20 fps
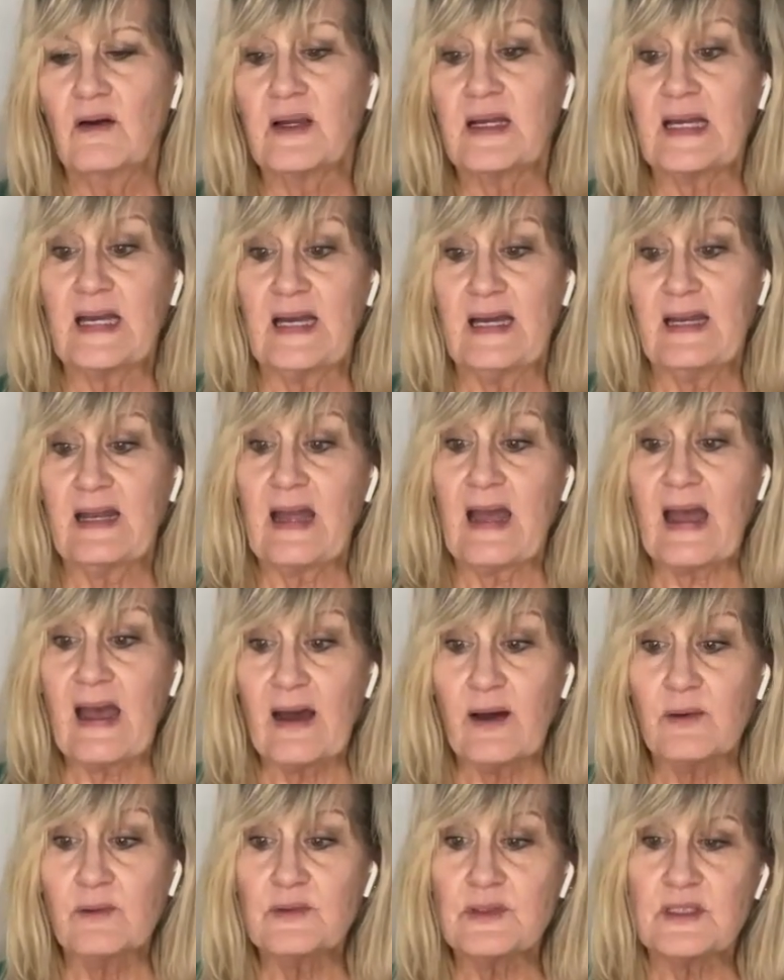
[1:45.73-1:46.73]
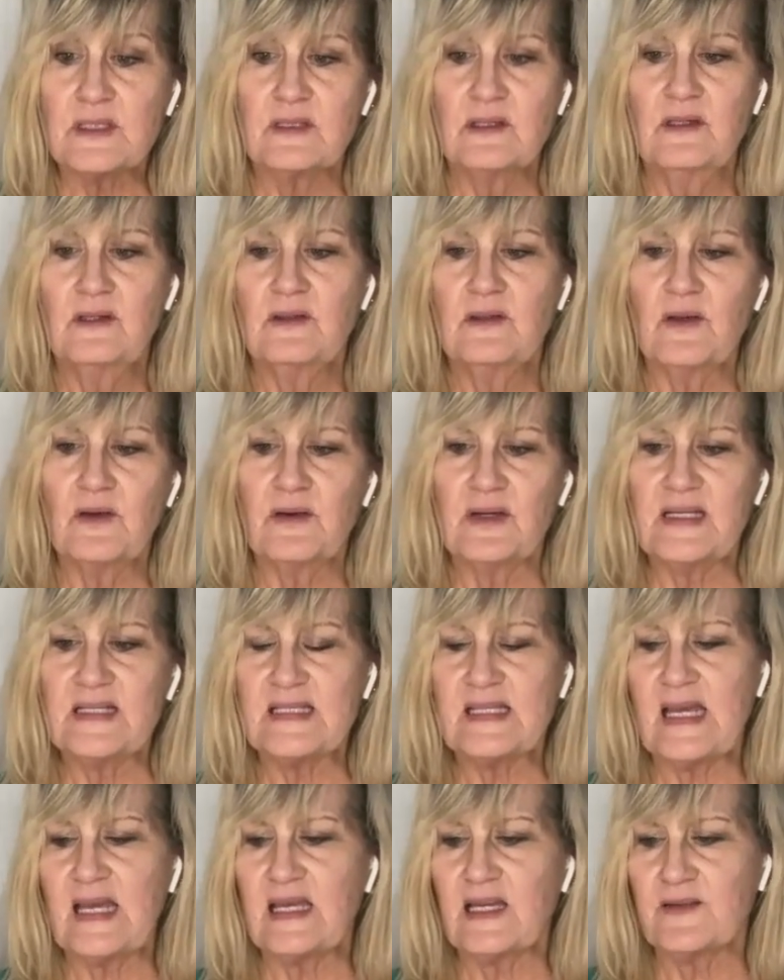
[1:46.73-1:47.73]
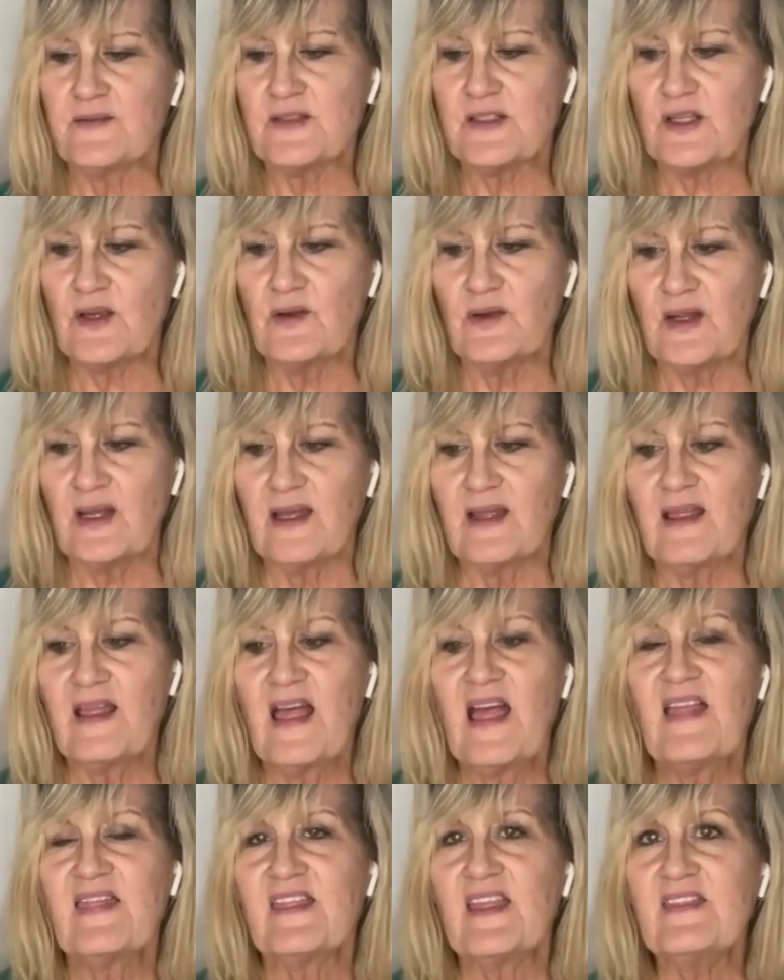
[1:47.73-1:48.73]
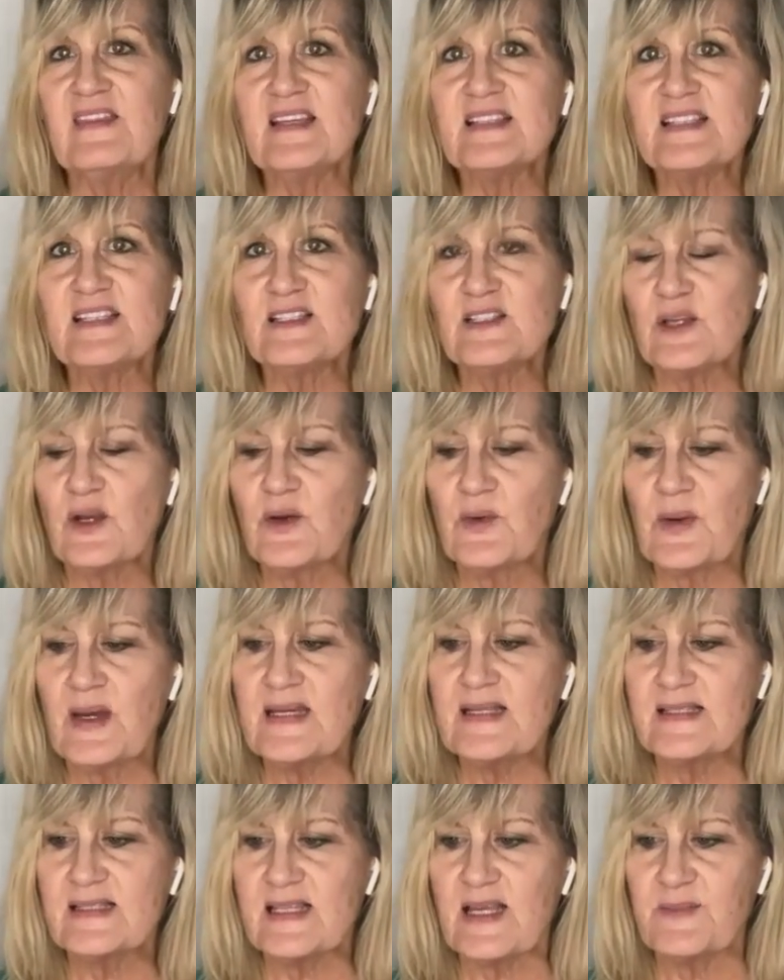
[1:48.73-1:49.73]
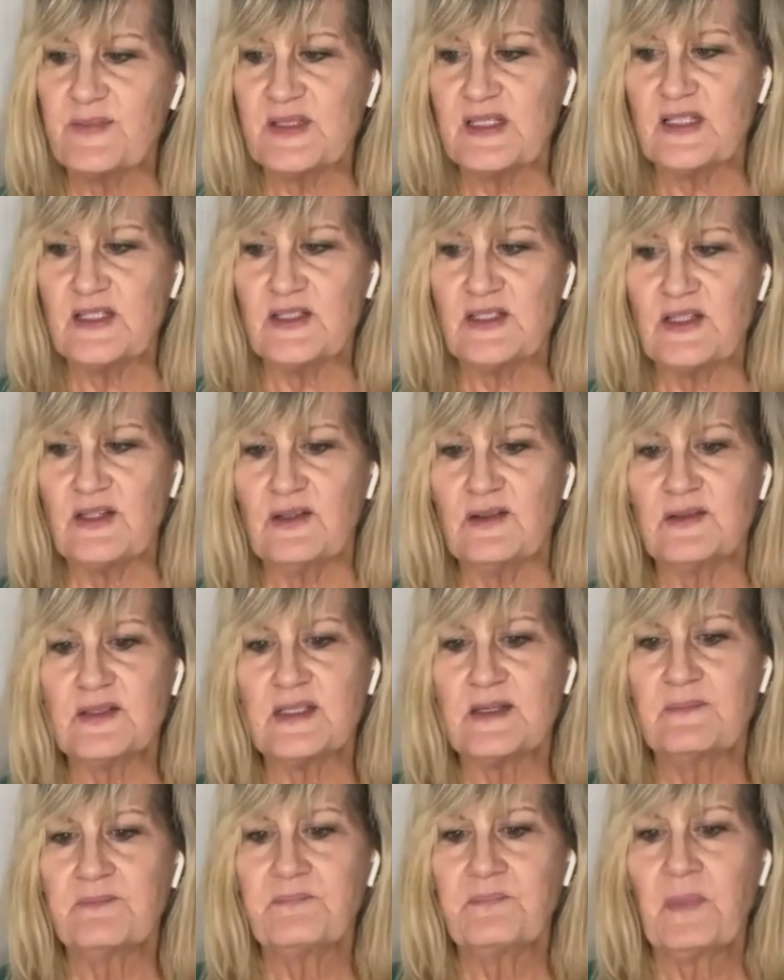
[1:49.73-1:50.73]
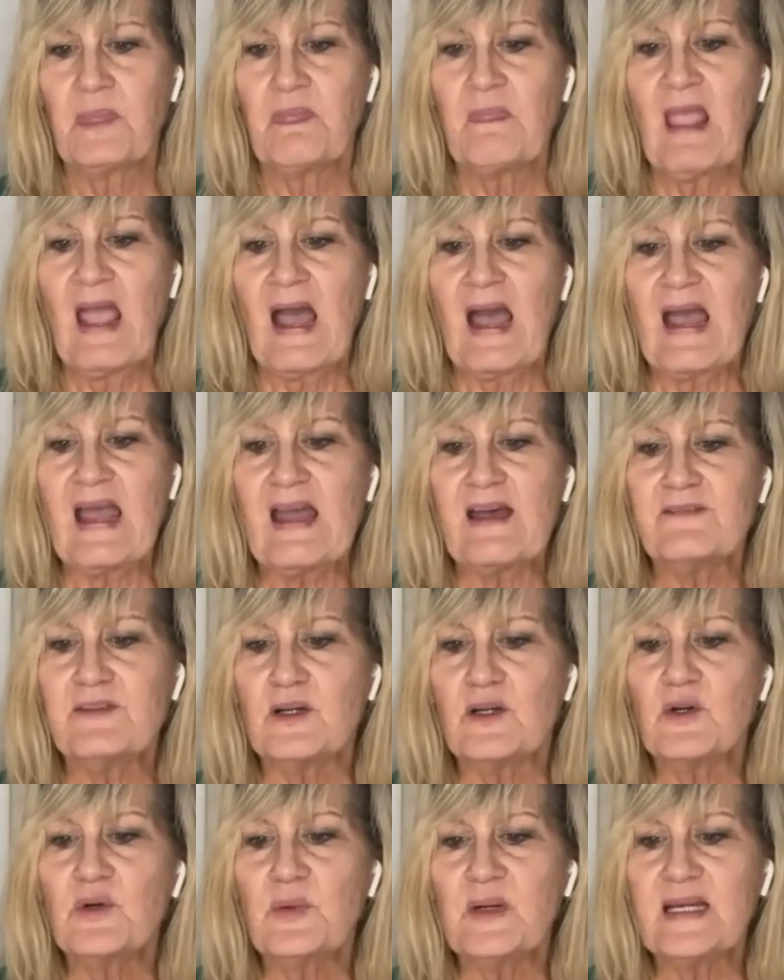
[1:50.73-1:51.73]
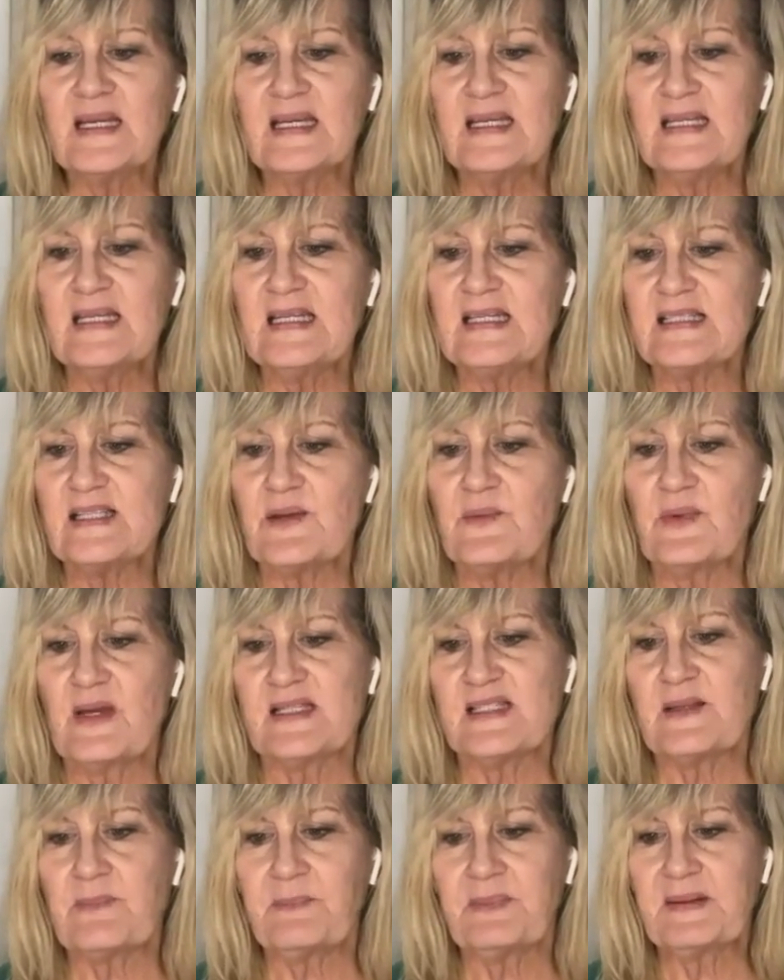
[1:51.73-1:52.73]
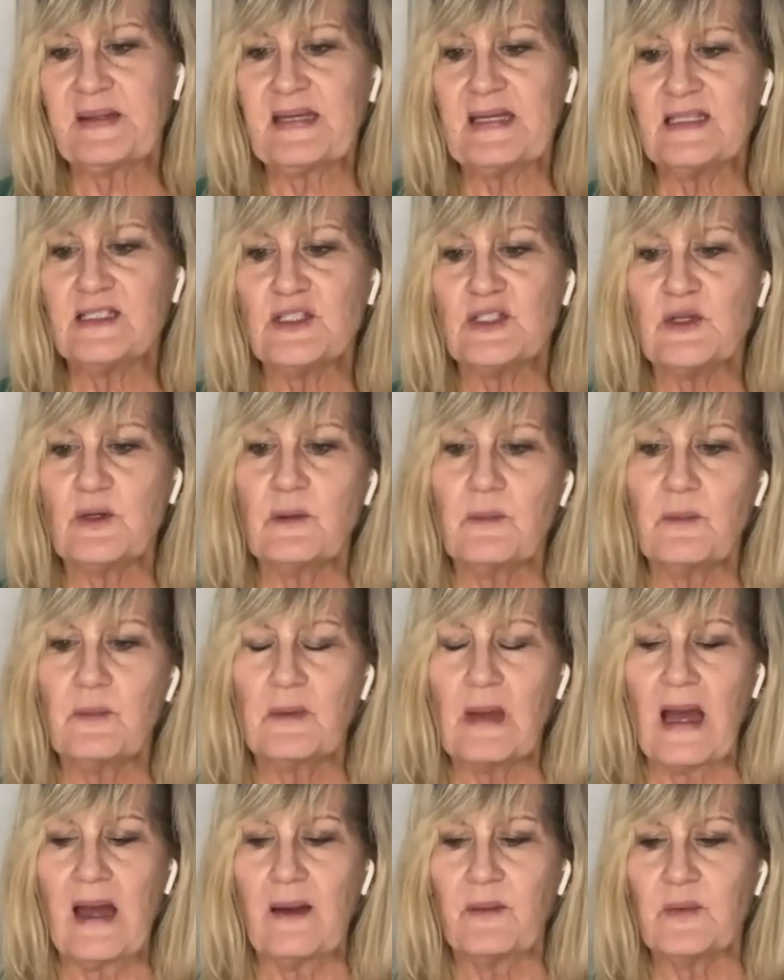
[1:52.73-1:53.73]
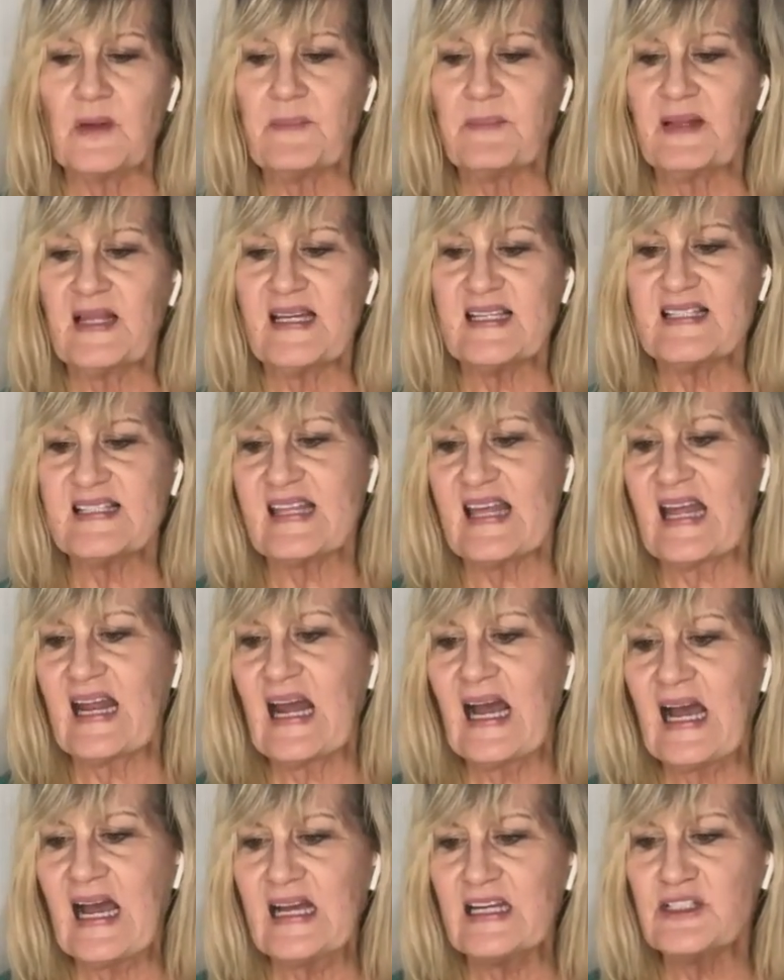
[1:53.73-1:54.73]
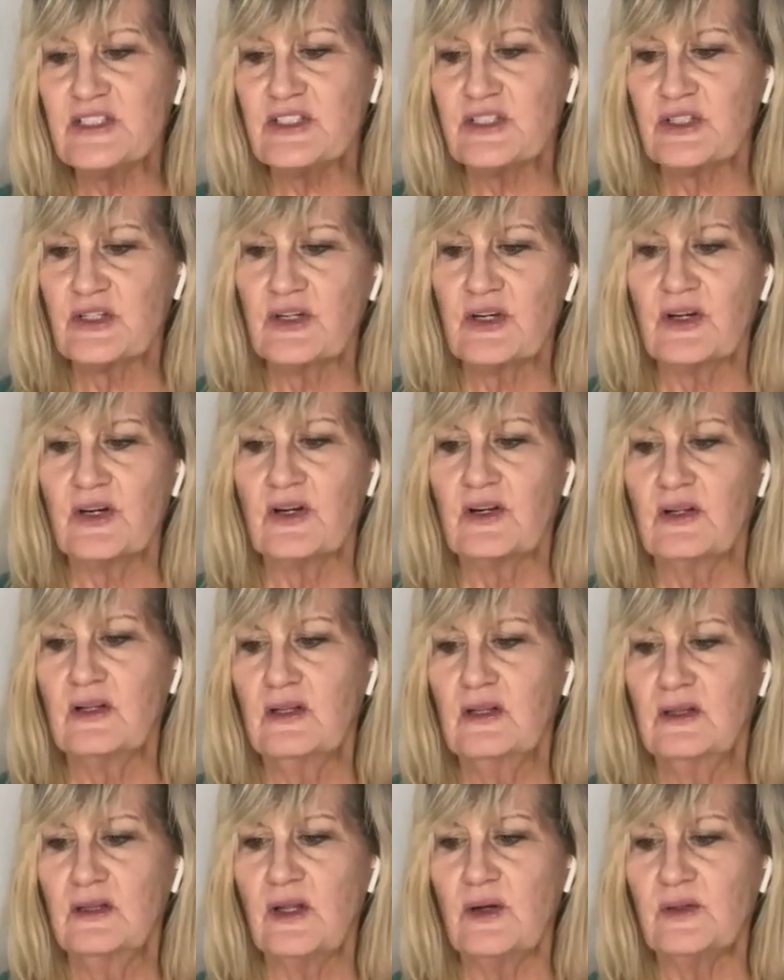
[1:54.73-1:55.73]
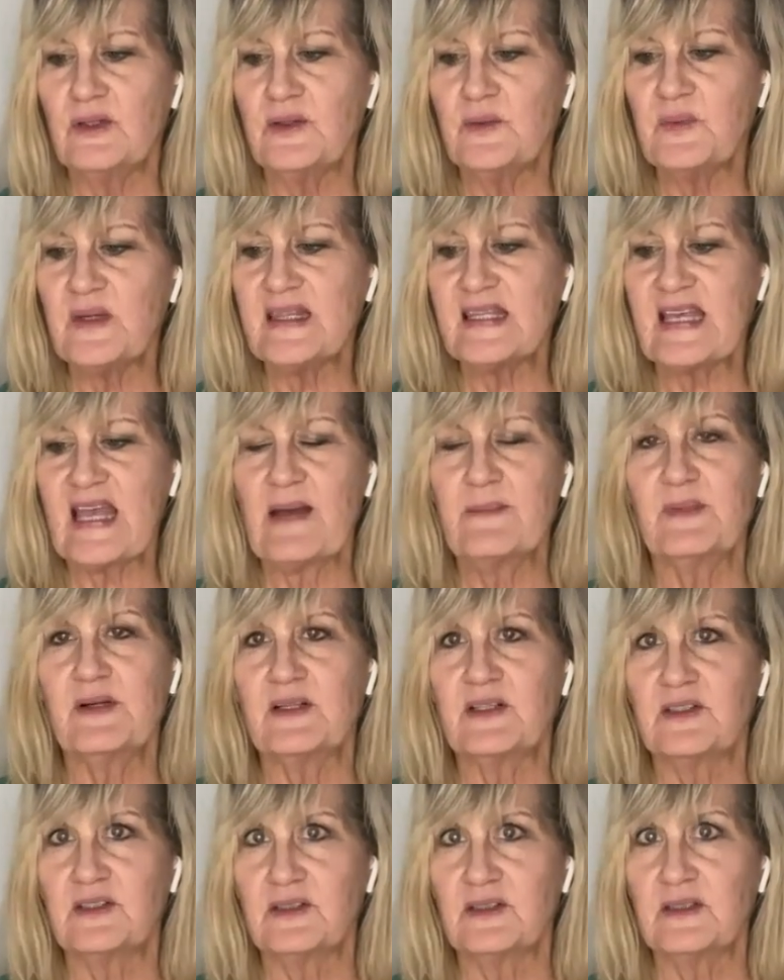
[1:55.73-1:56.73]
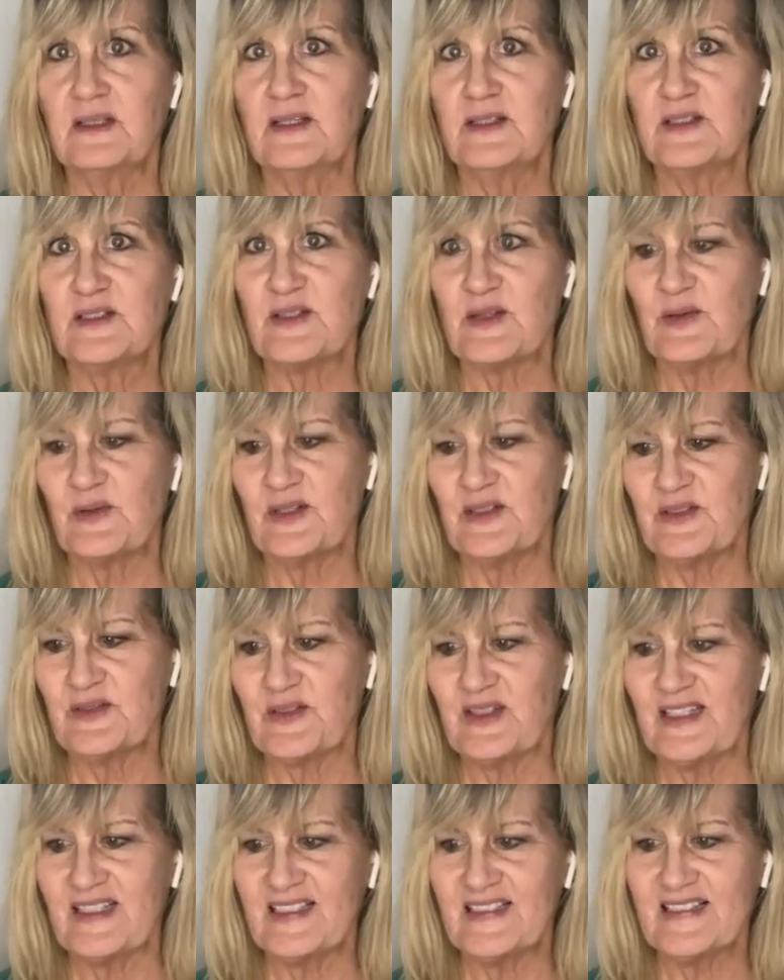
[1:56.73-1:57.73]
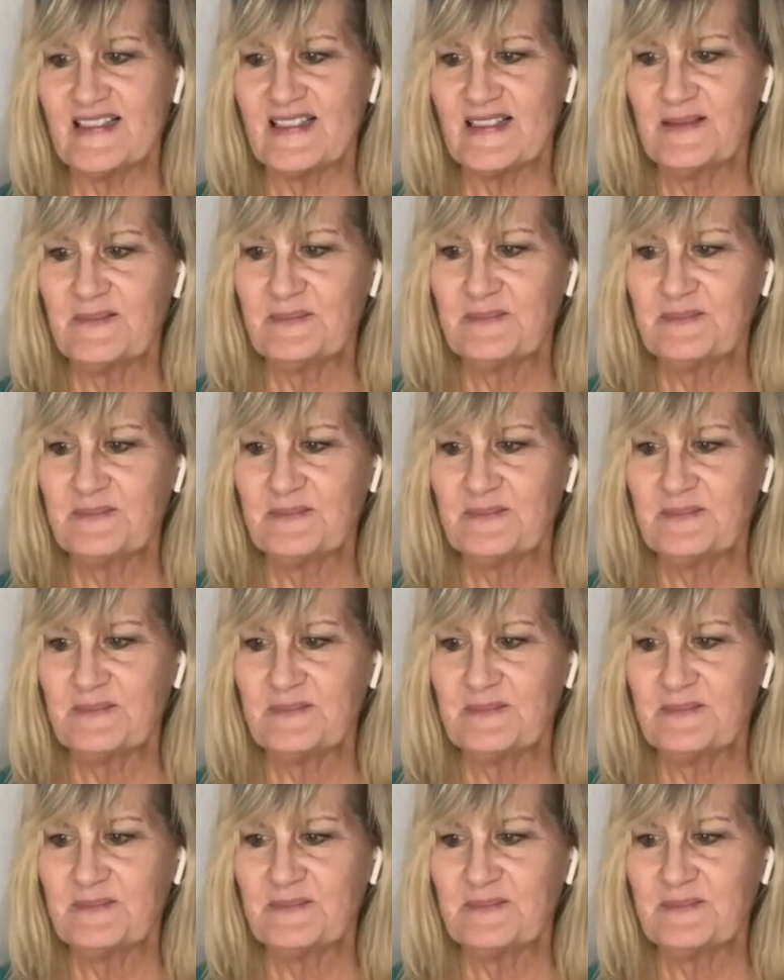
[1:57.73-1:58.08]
or cut out your intake of soda, then this is a great substitute. I have a quick and easy recipe to replace that high sugar loaded with chemical soda drinks.